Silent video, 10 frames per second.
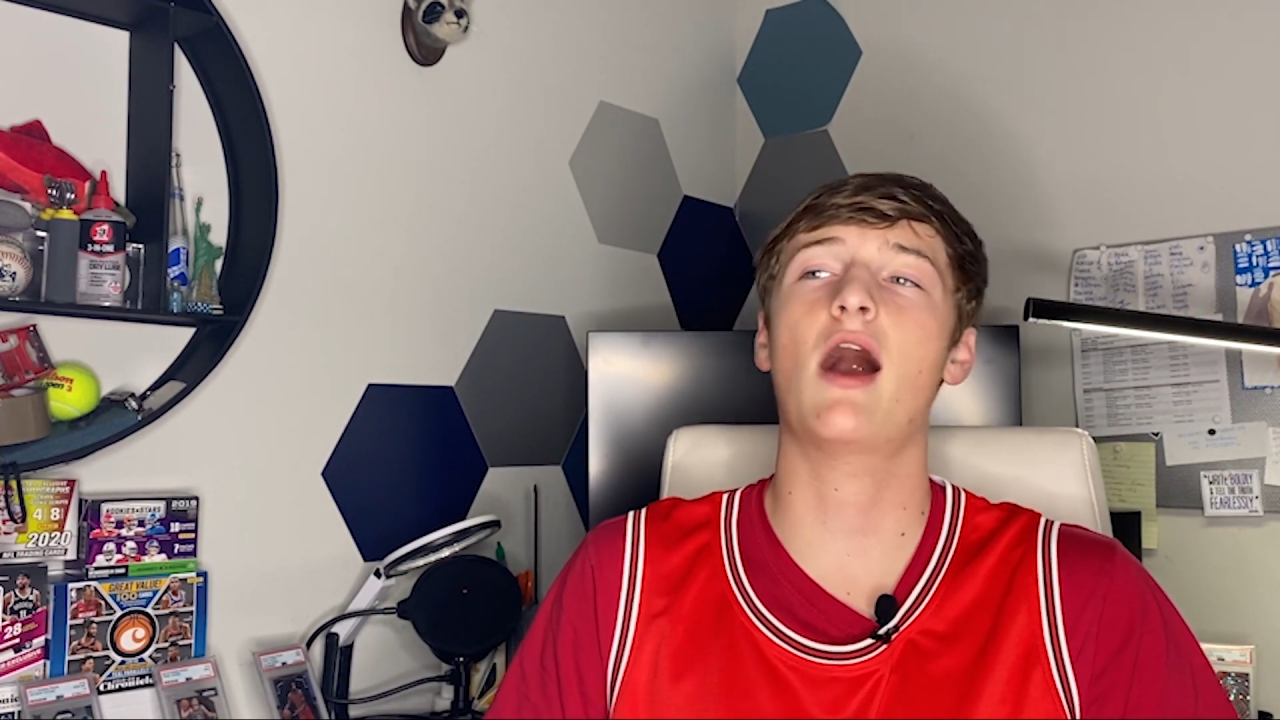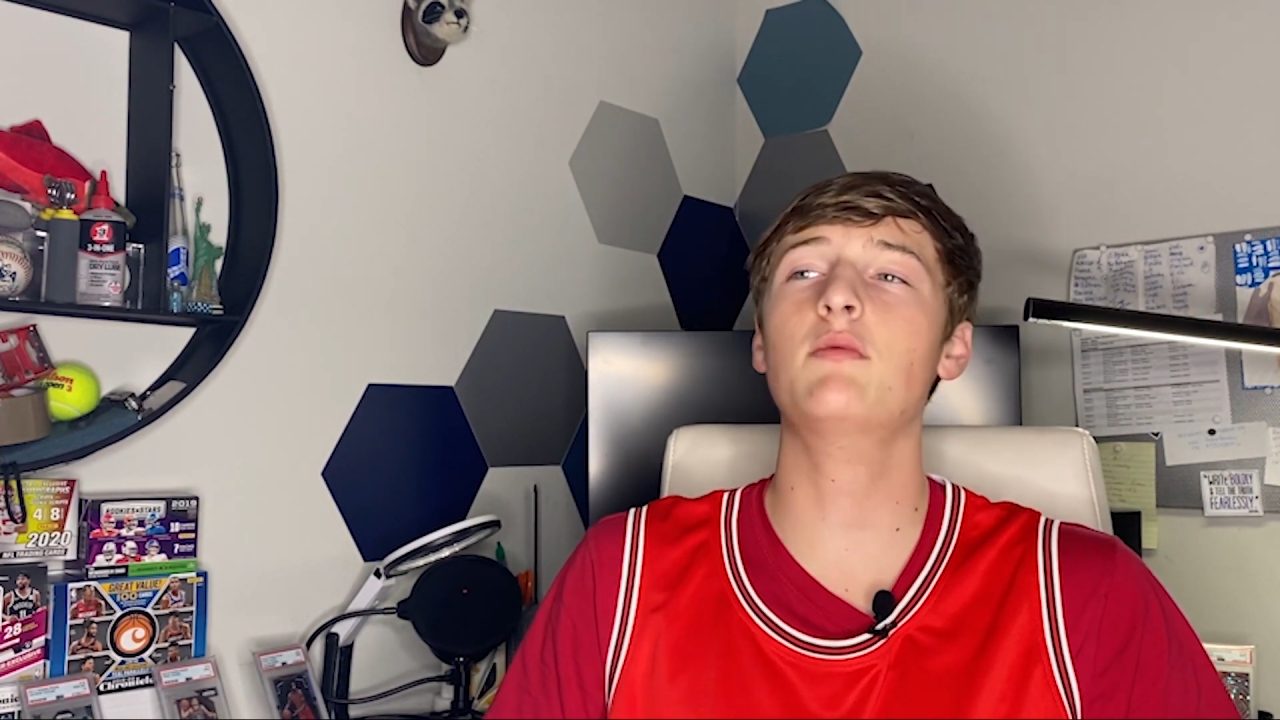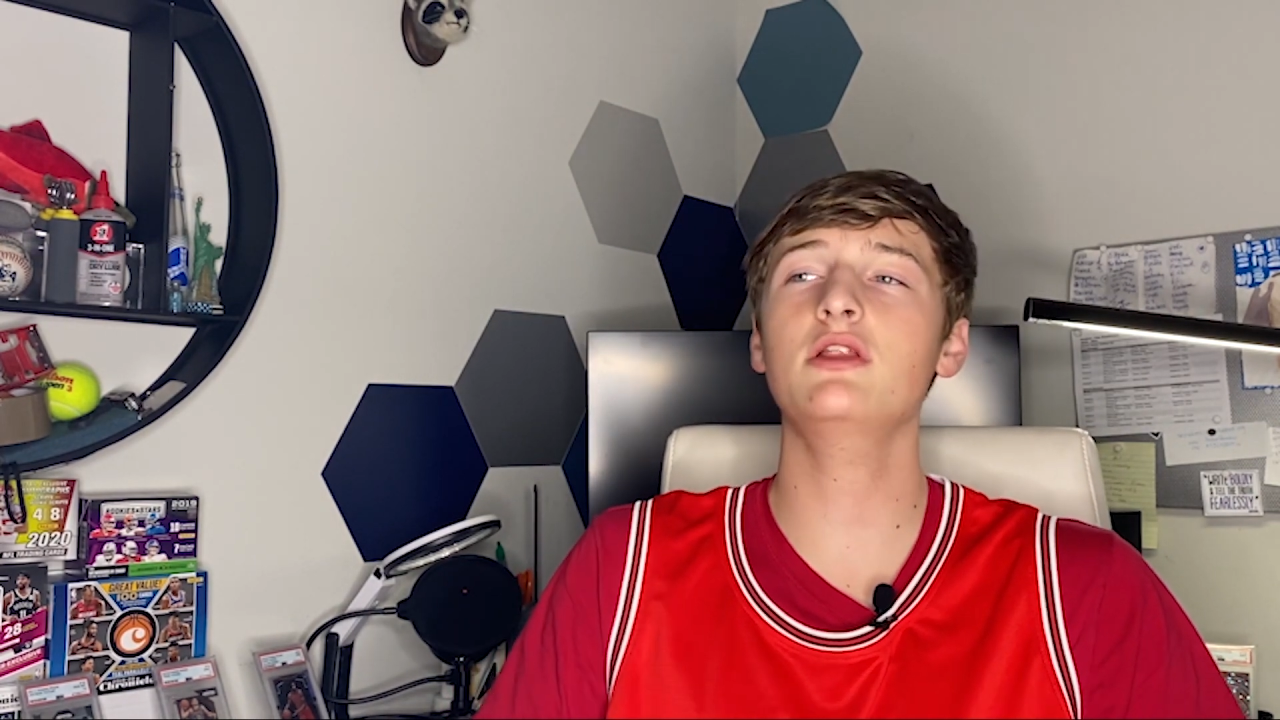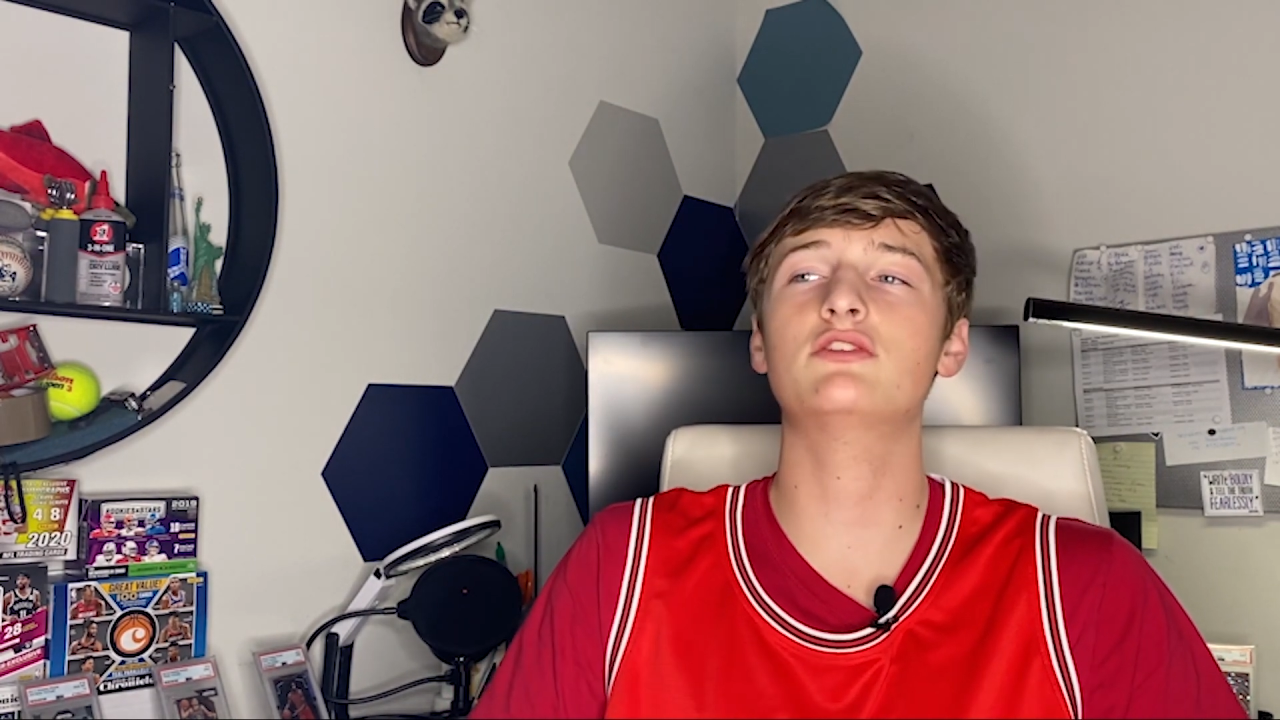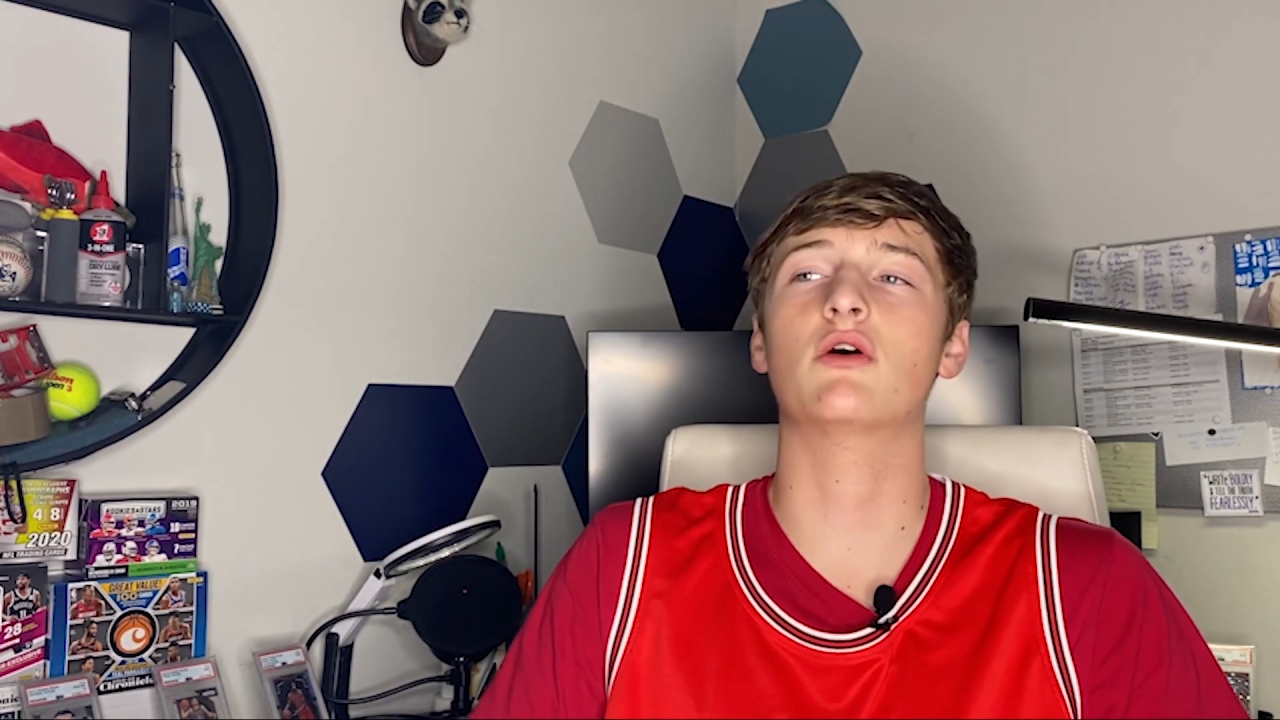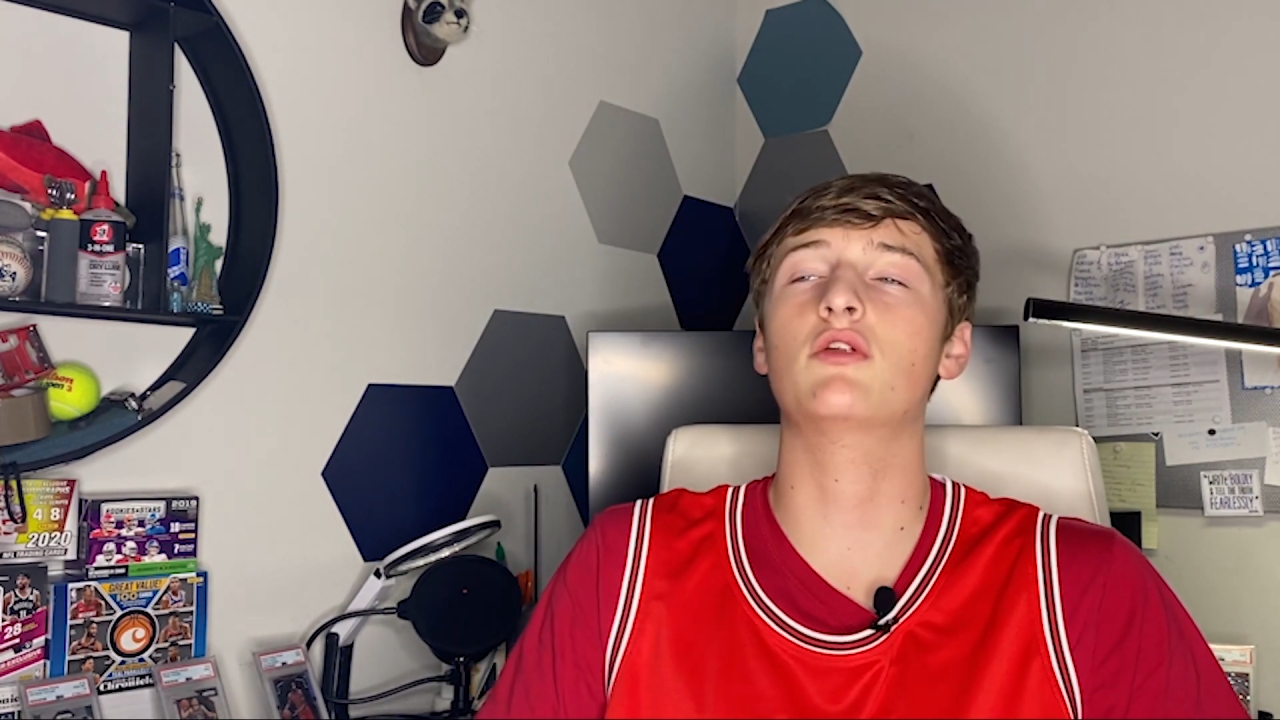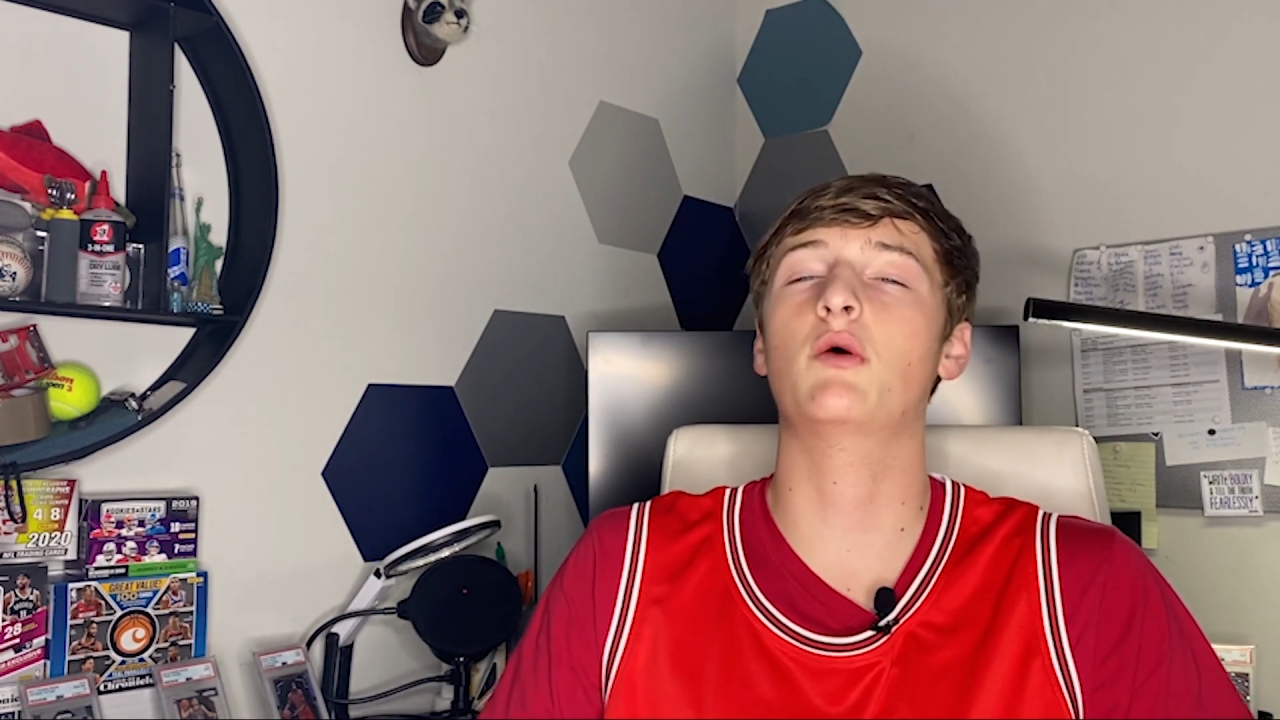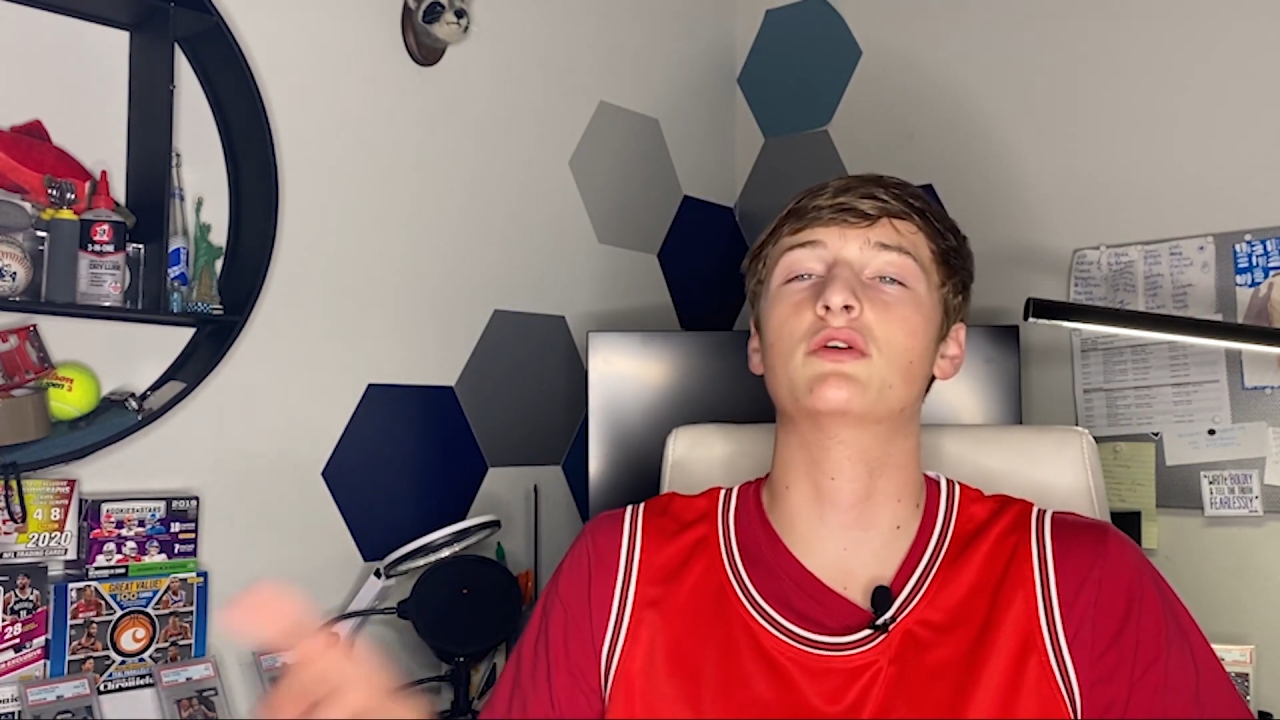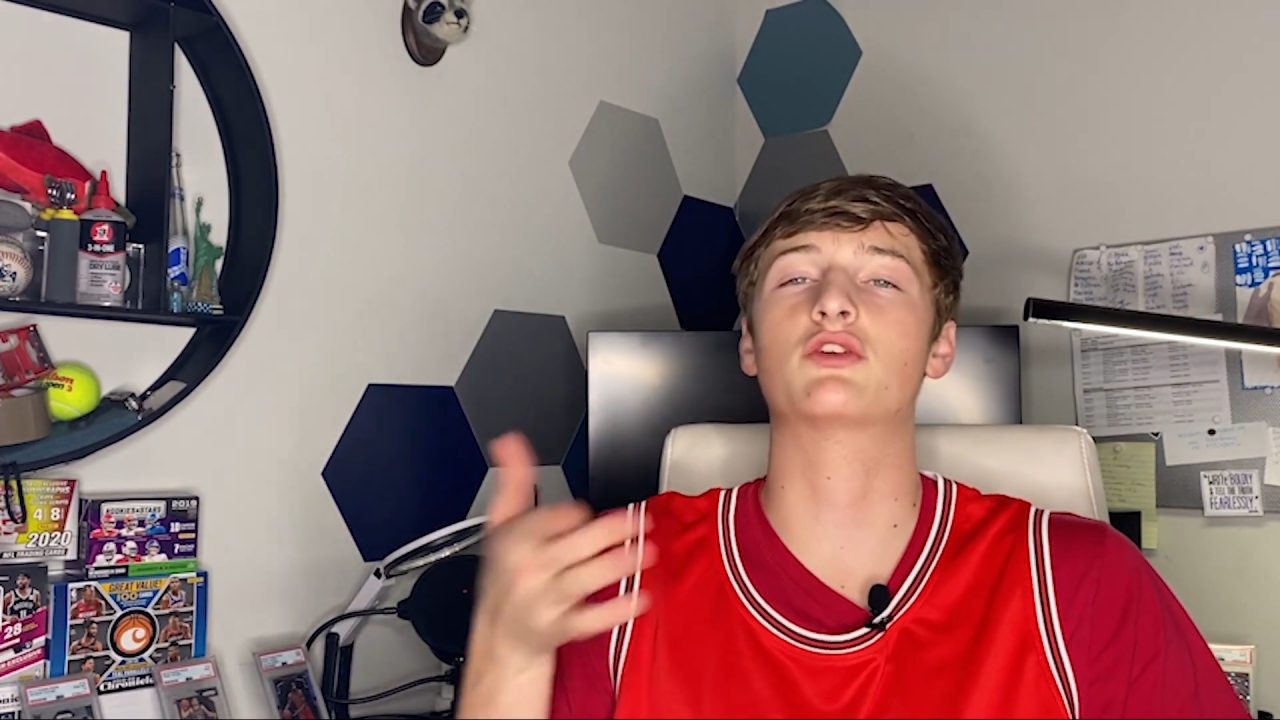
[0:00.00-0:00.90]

really don't know what